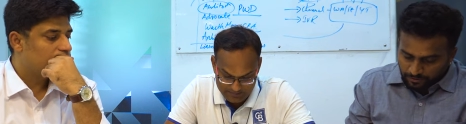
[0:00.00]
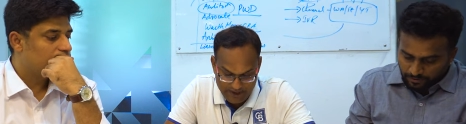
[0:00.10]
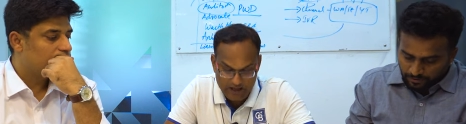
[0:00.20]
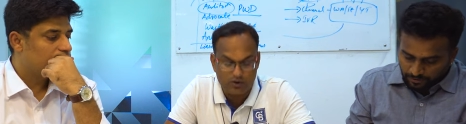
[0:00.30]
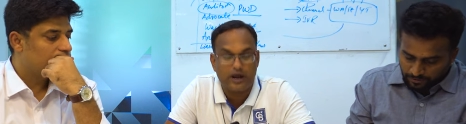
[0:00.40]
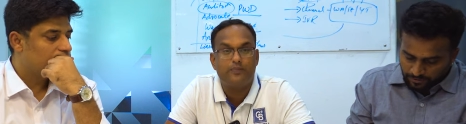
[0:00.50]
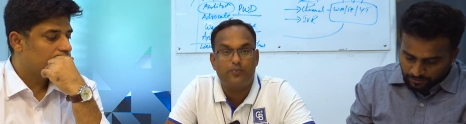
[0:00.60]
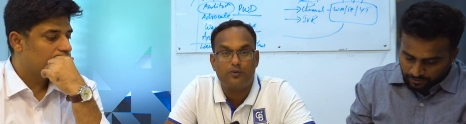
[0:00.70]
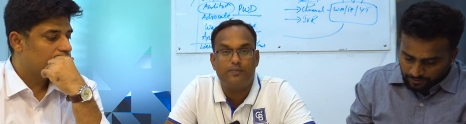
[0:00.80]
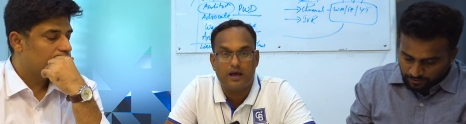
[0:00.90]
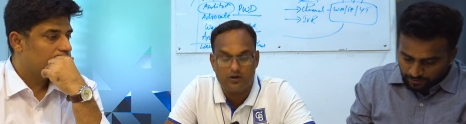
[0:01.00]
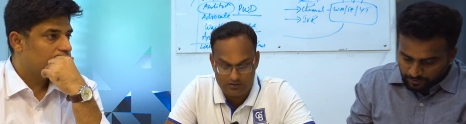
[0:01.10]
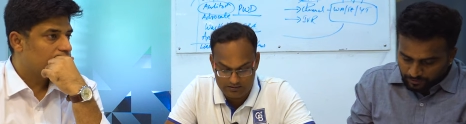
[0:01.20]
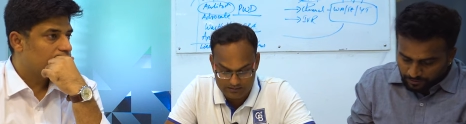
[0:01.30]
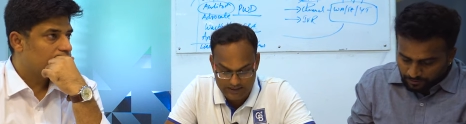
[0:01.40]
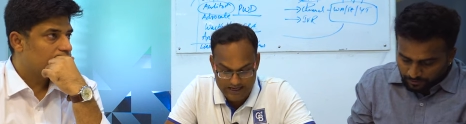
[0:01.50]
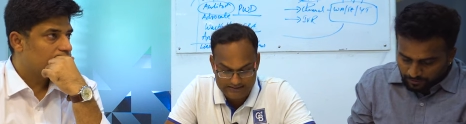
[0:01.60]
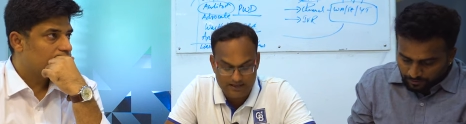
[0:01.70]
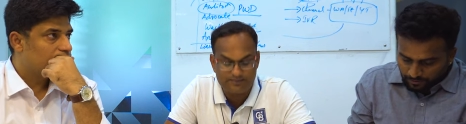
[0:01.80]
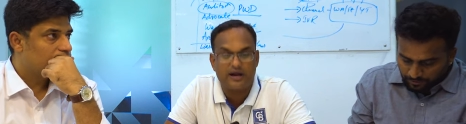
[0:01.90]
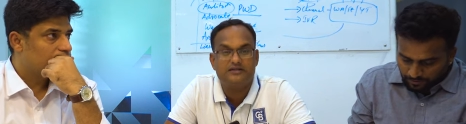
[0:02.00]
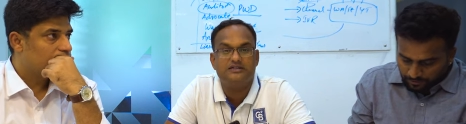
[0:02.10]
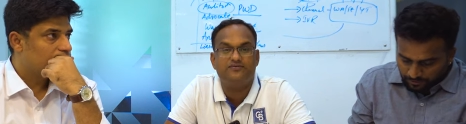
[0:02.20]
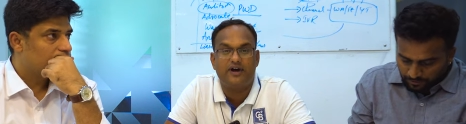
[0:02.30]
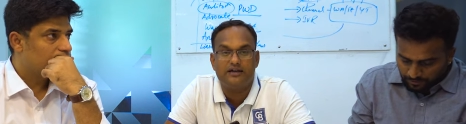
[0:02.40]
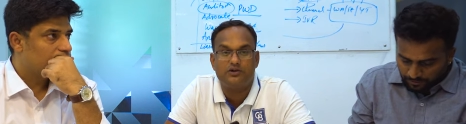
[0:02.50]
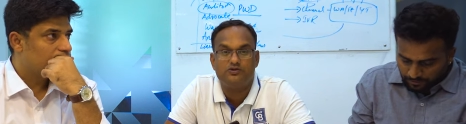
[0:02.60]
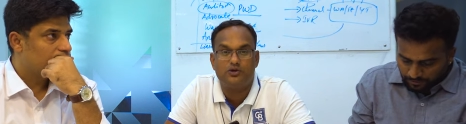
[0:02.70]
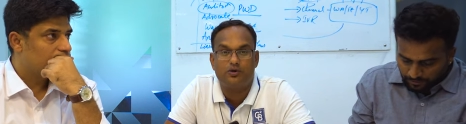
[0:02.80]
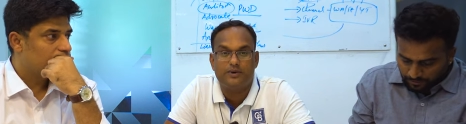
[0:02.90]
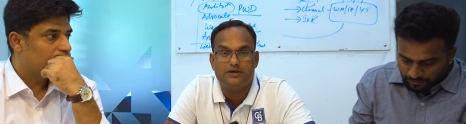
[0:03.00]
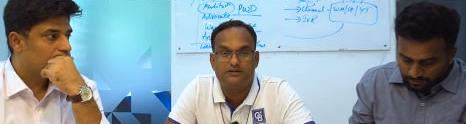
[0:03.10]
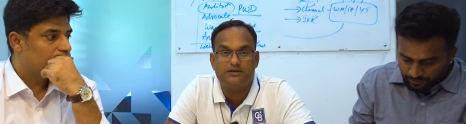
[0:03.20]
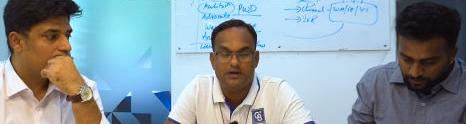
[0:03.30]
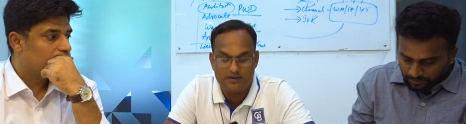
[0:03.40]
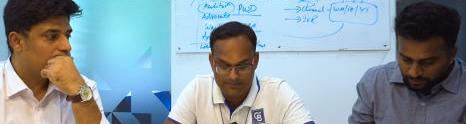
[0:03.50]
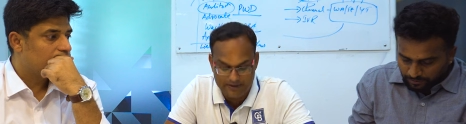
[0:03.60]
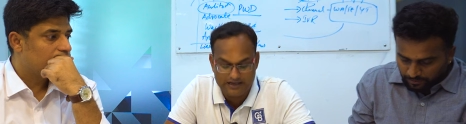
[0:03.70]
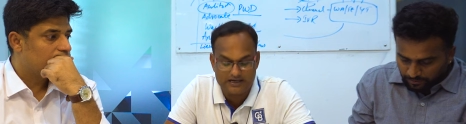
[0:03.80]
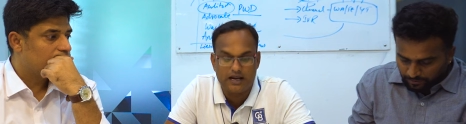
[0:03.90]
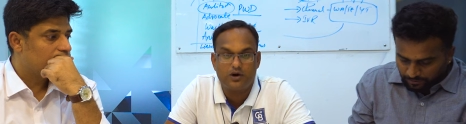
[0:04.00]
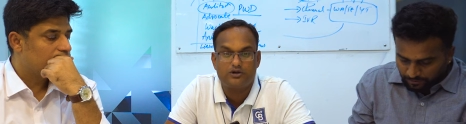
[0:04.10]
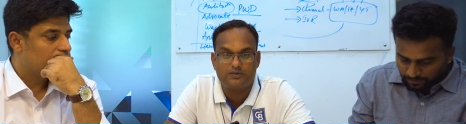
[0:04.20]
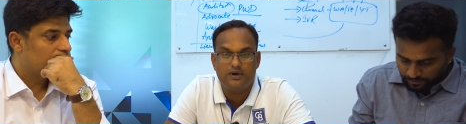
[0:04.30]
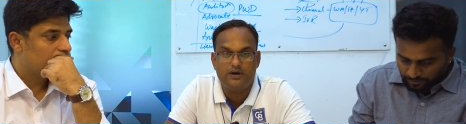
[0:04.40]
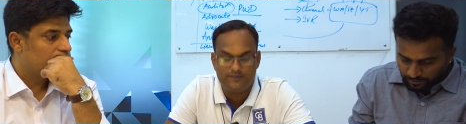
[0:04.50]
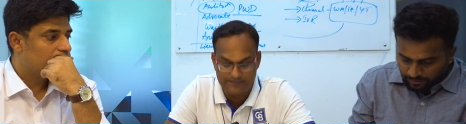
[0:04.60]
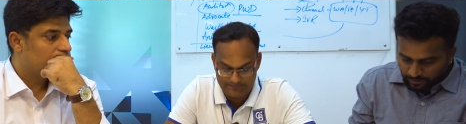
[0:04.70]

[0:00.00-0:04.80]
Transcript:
Speaker 1: Begur, Airport Begur. The asking price is 5000 rupees but it's negotiable.